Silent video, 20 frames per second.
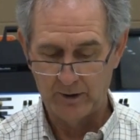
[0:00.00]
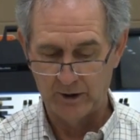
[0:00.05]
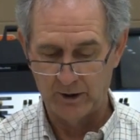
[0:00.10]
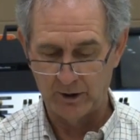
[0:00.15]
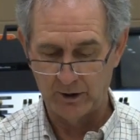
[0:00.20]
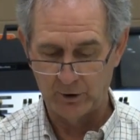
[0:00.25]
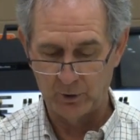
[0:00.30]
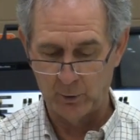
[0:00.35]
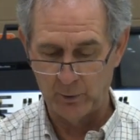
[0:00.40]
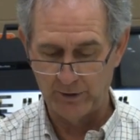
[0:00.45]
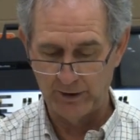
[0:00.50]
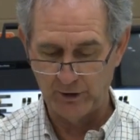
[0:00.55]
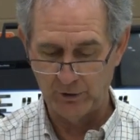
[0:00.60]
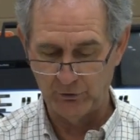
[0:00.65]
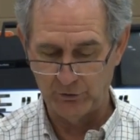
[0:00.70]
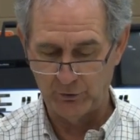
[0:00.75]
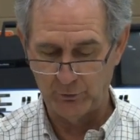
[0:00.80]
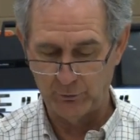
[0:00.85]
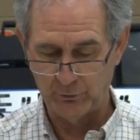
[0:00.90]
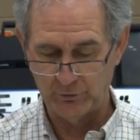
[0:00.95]
According
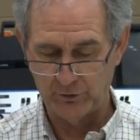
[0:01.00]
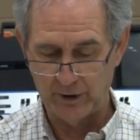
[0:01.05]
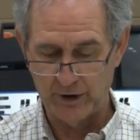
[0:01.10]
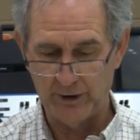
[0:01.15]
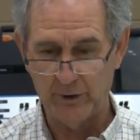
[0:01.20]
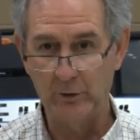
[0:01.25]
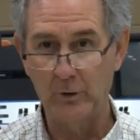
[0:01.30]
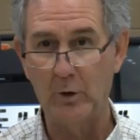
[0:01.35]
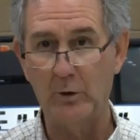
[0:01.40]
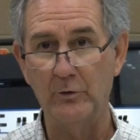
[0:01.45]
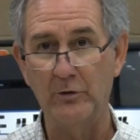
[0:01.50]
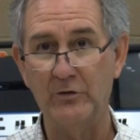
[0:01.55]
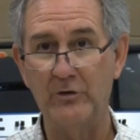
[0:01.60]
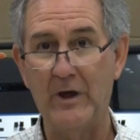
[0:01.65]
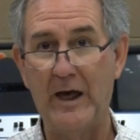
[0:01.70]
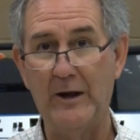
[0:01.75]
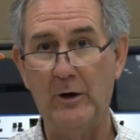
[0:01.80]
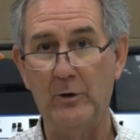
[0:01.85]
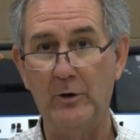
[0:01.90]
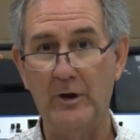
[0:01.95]
to Scudder, on
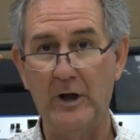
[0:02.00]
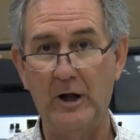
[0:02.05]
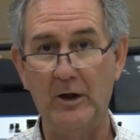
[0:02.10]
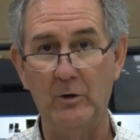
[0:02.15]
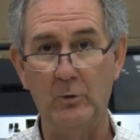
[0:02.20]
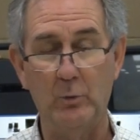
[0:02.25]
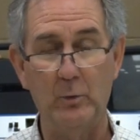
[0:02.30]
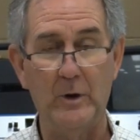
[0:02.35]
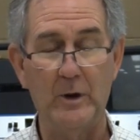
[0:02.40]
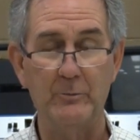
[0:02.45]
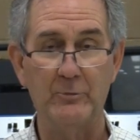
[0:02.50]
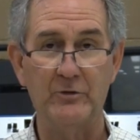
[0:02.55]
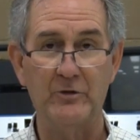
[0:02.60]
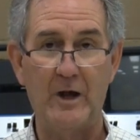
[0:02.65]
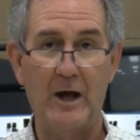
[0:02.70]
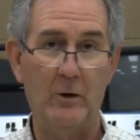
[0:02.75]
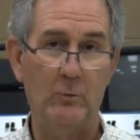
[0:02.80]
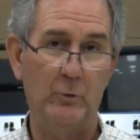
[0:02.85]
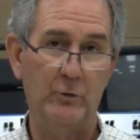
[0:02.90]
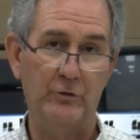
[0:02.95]
Saturday, the
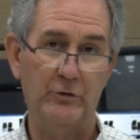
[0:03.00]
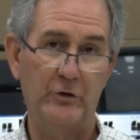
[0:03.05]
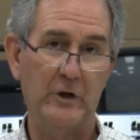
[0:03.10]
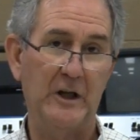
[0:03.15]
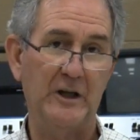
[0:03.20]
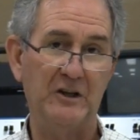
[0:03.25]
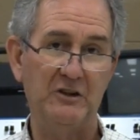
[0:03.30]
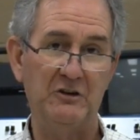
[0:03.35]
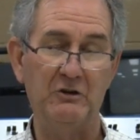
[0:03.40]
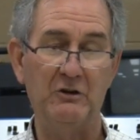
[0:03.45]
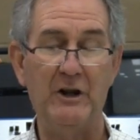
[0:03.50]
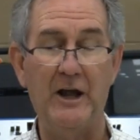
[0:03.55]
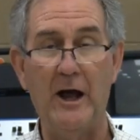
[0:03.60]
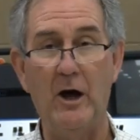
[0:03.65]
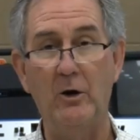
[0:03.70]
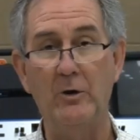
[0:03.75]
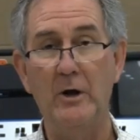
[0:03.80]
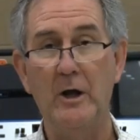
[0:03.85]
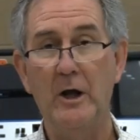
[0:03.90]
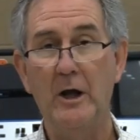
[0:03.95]
website was taken
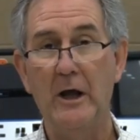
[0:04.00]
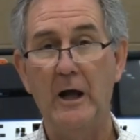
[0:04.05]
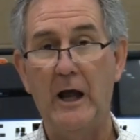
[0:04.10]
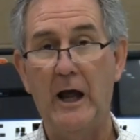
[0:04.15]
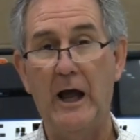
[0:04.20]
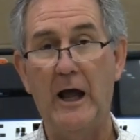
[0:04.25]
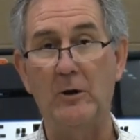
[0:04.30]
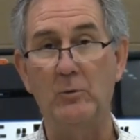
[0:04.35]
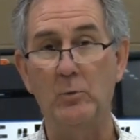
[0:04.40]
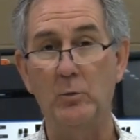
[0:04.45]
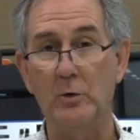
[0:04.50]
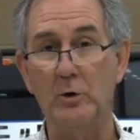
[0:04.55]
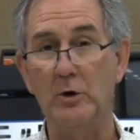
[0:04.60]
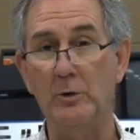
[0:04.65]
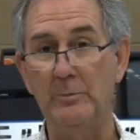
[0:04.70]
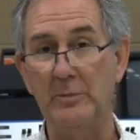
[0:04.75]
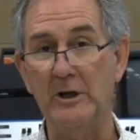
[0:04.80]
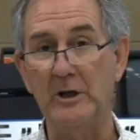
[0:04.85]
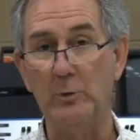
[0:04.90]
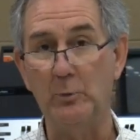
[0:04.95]
down and will
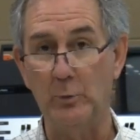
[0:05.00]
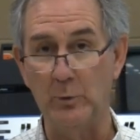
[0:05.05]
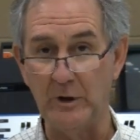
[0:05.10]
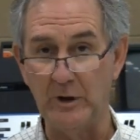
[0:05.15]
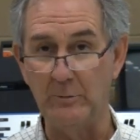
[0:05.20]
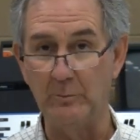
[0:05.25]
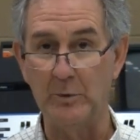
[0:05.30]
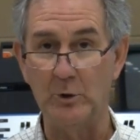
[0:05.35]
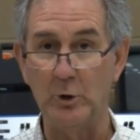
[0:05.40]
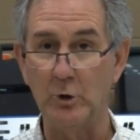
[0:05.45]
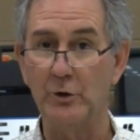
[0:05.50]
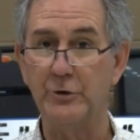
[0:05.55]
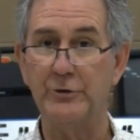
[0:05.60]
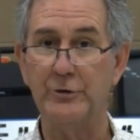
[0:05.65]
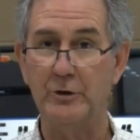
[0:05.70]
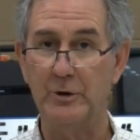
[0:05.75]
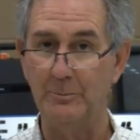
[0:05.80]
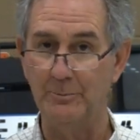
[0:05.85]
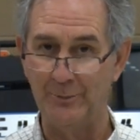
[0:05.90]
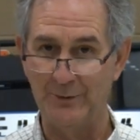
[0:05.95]
be
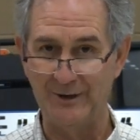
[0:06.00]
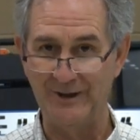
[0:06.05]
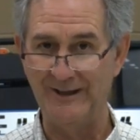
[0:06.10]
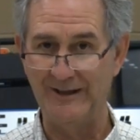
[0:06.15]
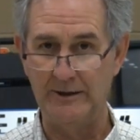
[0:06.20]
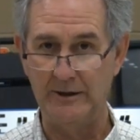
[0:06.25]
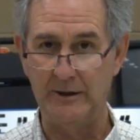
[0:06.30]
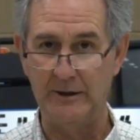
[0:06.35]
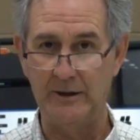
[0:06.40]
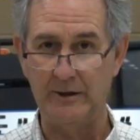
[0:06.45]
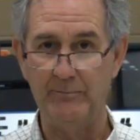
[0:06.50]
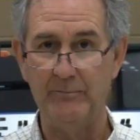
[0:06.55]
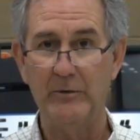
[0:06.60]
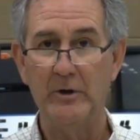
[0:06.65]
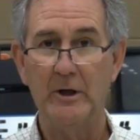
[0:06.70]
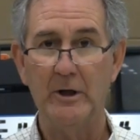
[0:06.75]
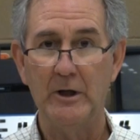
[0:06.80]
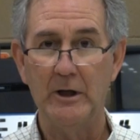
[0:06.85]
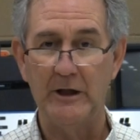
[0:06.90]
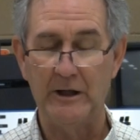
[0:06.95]
rebuilt completely.
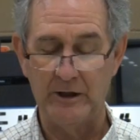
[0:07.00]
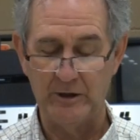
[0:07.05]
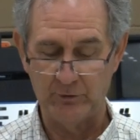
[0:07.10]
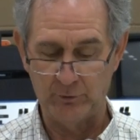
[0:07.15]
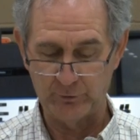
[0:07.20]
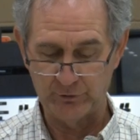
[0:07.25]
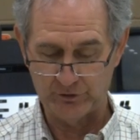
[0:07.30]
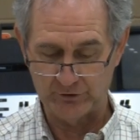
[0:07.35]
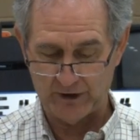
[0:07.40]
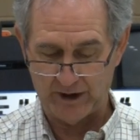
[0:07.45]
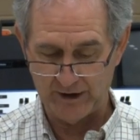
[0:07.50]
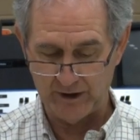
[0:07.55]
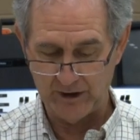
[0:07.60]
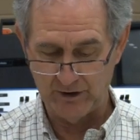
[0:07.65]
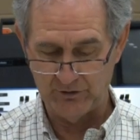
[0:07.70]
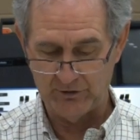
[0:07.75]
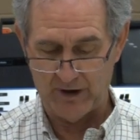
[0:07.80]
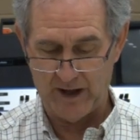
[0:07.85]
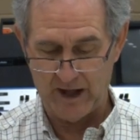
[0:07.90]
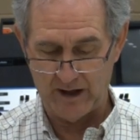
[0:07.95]
He
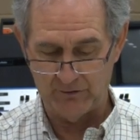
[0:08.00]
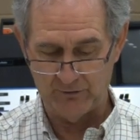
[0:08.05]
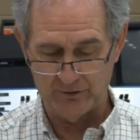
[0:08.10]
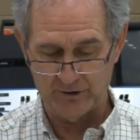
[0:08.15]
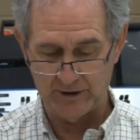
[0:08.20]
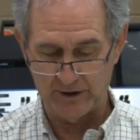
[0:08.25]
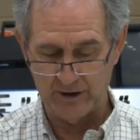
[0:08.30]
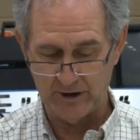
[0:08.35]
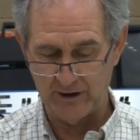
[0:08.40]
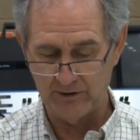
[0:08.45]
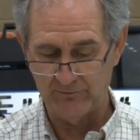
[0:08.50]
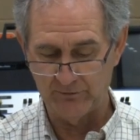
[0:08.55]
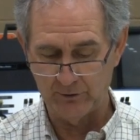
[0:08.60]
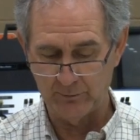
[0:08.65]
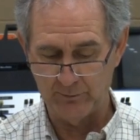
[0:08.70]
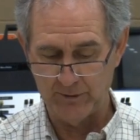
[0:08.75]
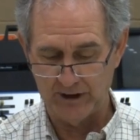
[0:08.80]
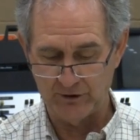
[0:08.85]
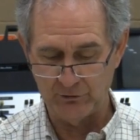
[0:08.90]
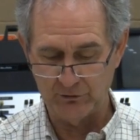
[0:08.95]
stated that the
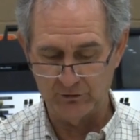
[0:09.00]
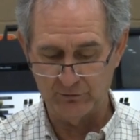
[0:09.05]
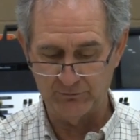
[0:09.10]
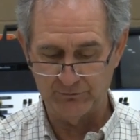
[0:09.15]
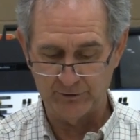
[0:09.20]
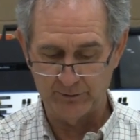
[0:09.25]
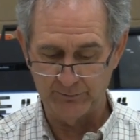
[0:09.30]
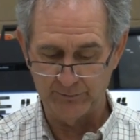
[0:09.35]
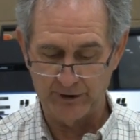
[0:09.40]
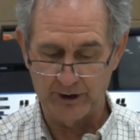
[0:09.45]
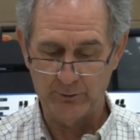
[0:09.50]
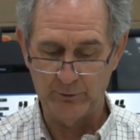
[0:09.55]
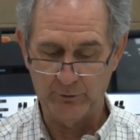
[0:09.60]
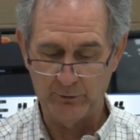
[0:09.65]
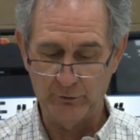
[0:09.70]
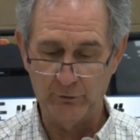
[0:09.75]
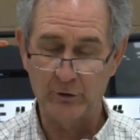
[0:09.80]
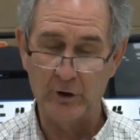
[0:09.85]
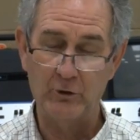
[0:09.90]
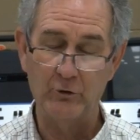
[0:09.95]
information from
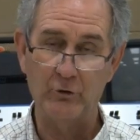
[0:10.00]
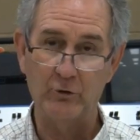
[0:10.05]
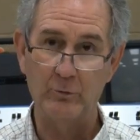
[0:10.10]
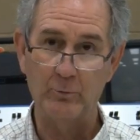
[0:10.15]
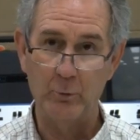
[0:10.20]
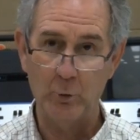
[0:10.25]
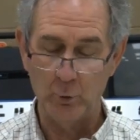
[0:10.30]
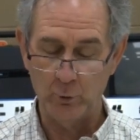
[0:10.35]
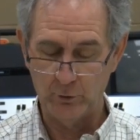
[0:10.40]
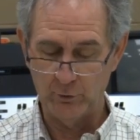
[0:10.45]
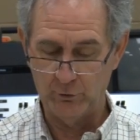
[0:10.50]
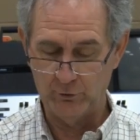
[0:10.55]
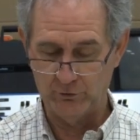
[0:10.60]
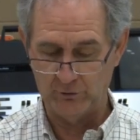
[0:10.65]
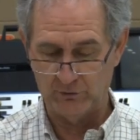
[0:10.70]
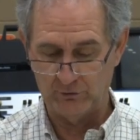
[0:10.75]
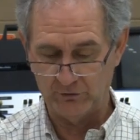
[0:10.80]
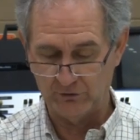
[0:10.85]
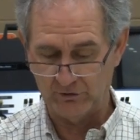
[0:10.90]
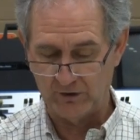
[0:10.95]
donors and supporters
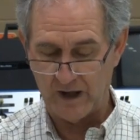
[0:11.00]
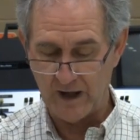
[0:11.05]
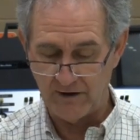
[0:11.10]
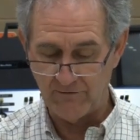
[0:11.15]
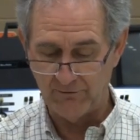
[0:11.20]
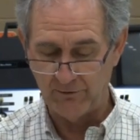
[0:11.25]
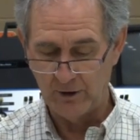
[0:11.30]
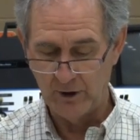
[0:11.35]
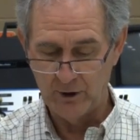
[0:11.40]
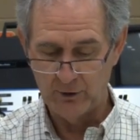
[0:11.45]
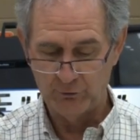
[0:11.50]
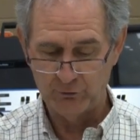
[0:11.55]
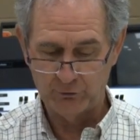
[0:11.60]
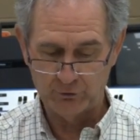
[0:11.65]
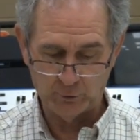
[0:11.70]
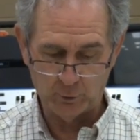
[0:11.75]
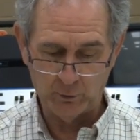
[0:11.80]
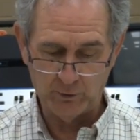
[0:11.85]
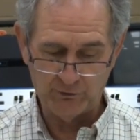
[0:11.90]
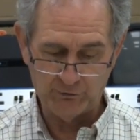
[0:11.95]
is safe,
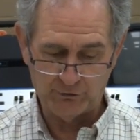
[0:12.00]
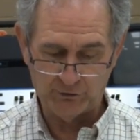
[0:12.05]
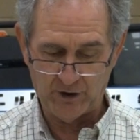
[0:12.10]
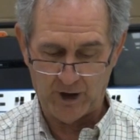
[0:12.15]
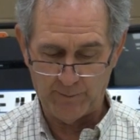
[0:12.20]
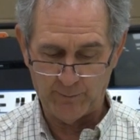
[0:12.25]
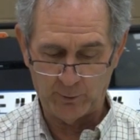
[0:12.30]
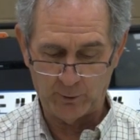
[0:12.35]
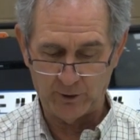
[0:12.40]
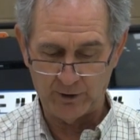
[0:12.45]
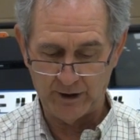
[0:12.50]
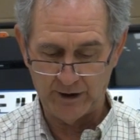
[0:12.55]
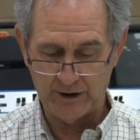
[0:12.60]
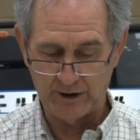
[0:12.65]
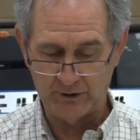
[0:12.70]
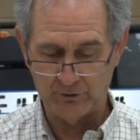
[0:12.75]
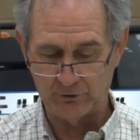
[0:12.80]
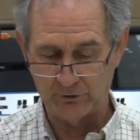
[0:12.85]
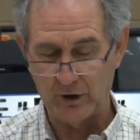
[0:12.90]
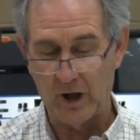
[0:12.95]
stored separately,
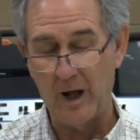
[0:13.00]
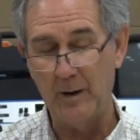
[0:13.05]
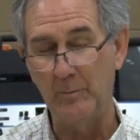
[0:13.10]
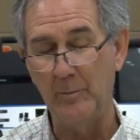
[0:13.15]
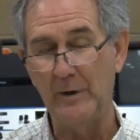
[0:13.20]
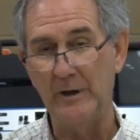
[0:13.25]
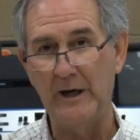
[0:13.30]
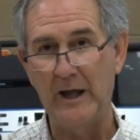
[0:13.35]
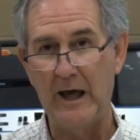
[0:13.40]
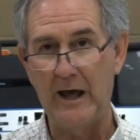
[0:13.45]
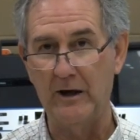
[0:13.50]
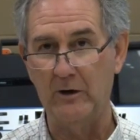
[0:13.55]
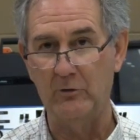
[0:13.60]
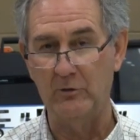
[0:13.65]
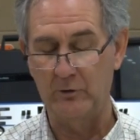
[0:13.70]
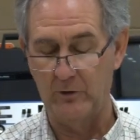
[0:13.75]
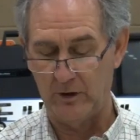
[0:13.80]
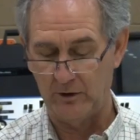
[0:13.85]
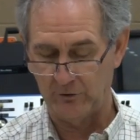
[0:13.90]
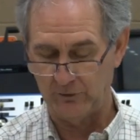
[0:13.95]
and has not been
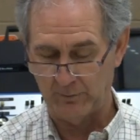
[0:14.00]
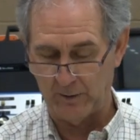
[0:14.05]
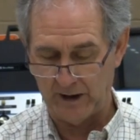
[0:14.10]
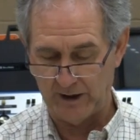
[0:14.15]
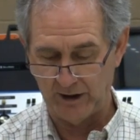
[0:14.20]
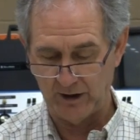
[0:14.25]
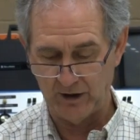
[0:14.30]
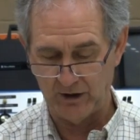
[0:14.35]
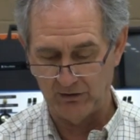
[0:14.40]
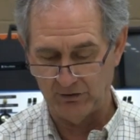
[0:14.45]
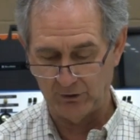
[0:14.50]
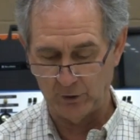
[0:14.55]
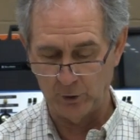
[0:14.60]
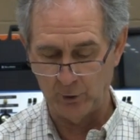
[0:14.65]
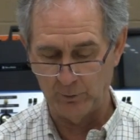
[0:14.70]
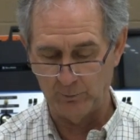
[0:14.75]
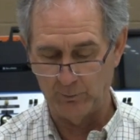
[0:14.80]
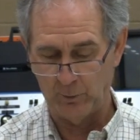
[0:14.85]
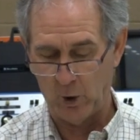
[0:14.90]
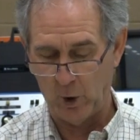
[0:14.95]
accessed by any
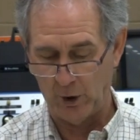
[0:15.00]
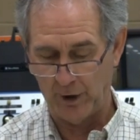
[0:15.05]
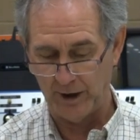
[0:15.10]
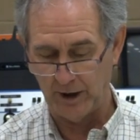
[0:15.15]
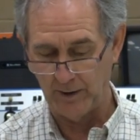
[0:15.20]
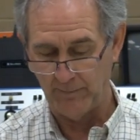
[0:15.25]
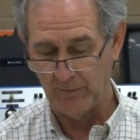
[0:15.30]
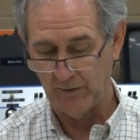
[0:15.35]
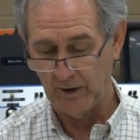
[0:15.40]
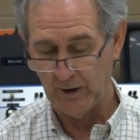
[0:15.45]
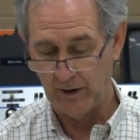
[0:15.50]
third party,